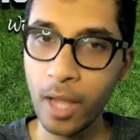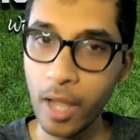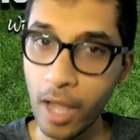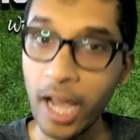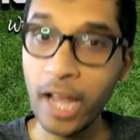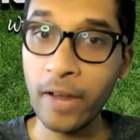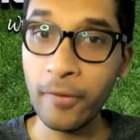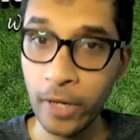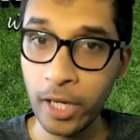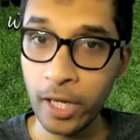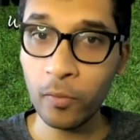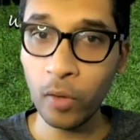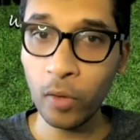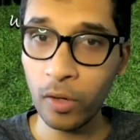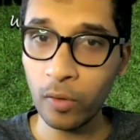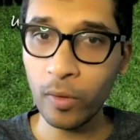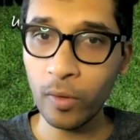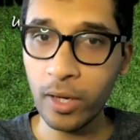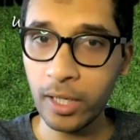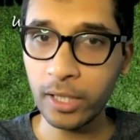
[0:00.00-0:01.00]
I really
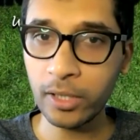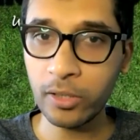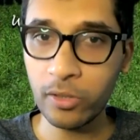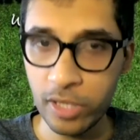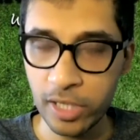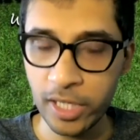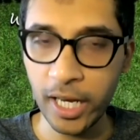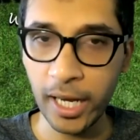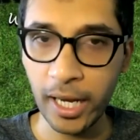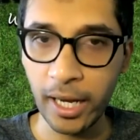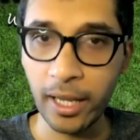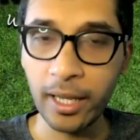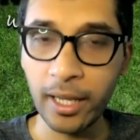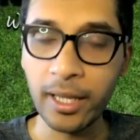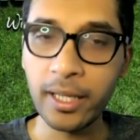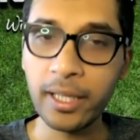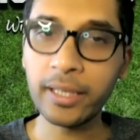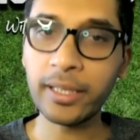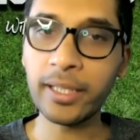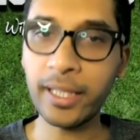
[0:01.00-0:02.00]
want Rangnick to stay,
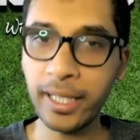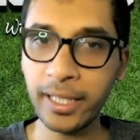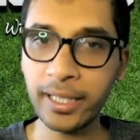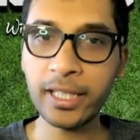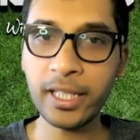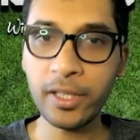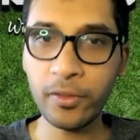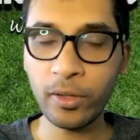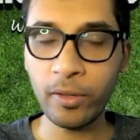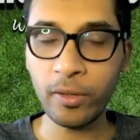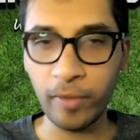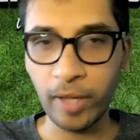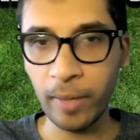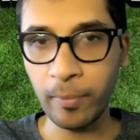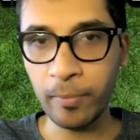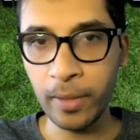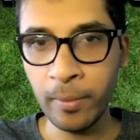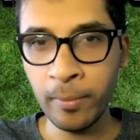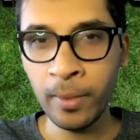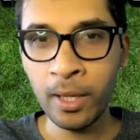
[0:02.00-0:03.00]
then I think they would have
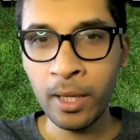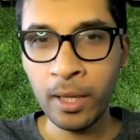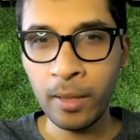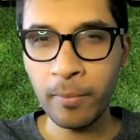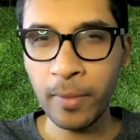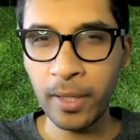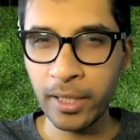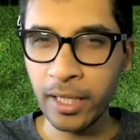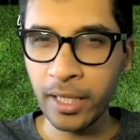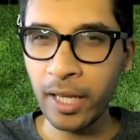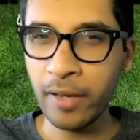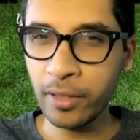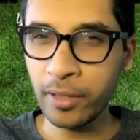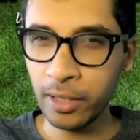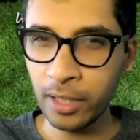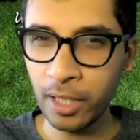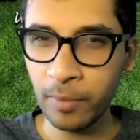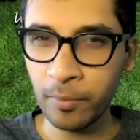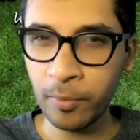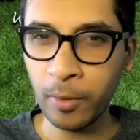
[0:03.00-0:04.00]
kept him. But I think Erik
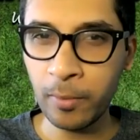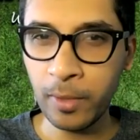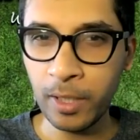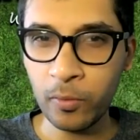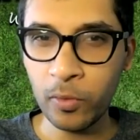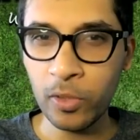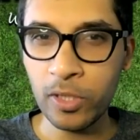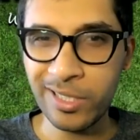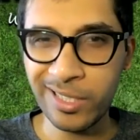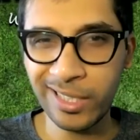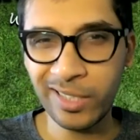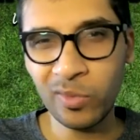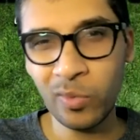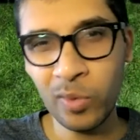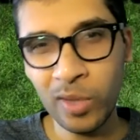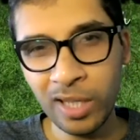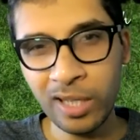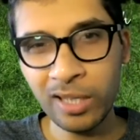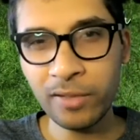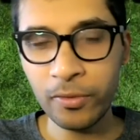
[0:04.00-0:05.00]
Ten Hag probably was like,
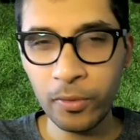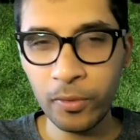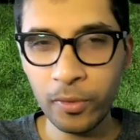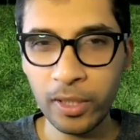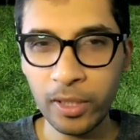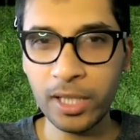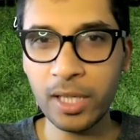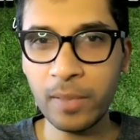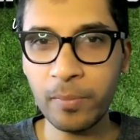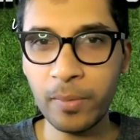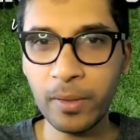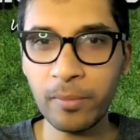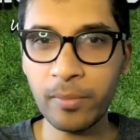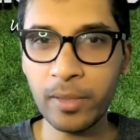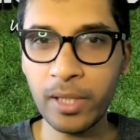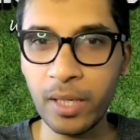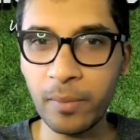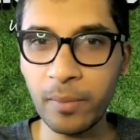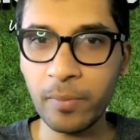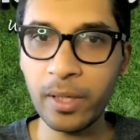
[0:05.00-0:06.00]
well, if you want to keep him,
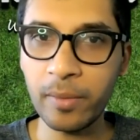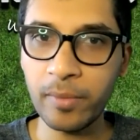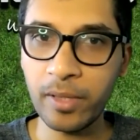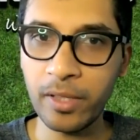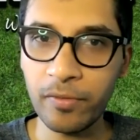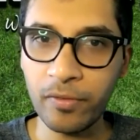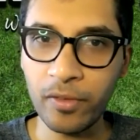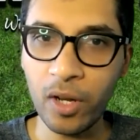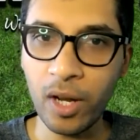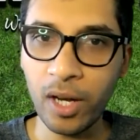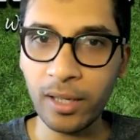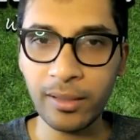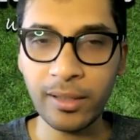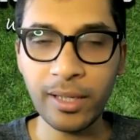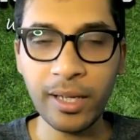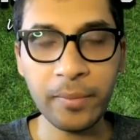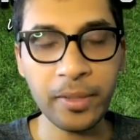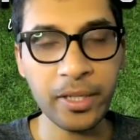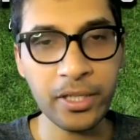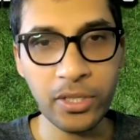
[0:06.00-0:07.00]
keep him. If not,
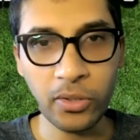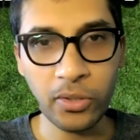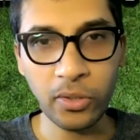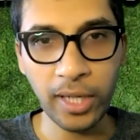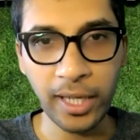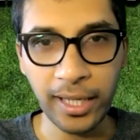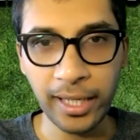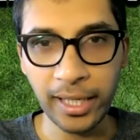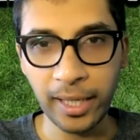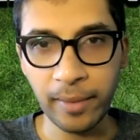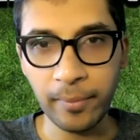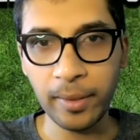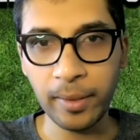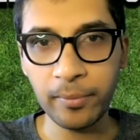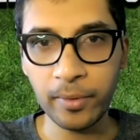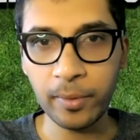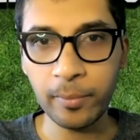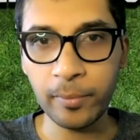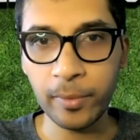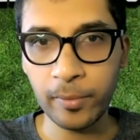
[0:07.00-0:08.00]
I mean, it's okay. Like,
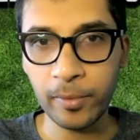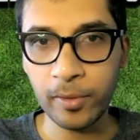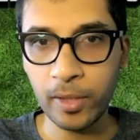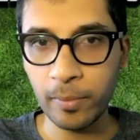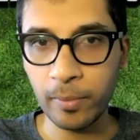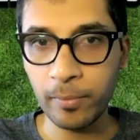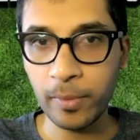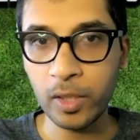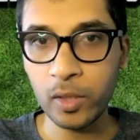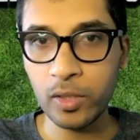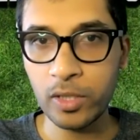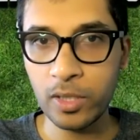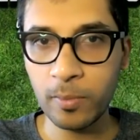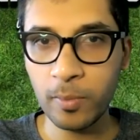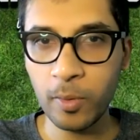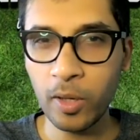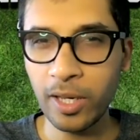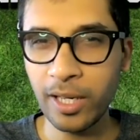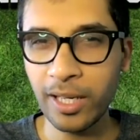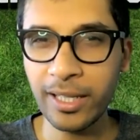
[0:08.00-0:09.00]
I'm ambiguous
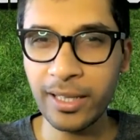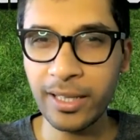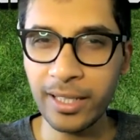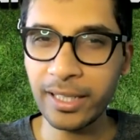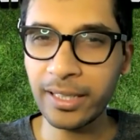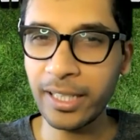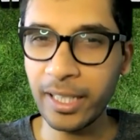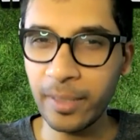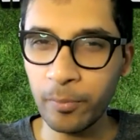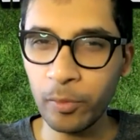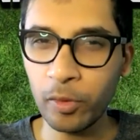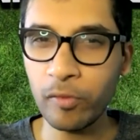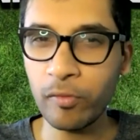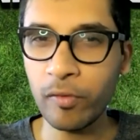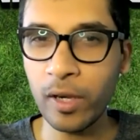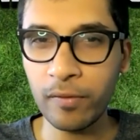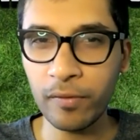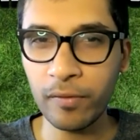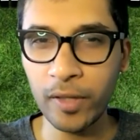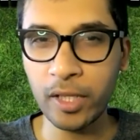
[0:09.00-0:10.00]
about it. And I think at that point,
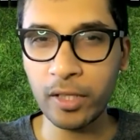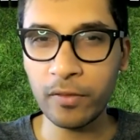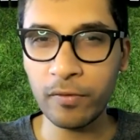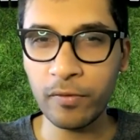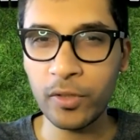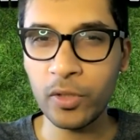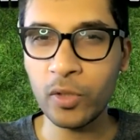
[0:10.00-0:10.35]
Ralf kind of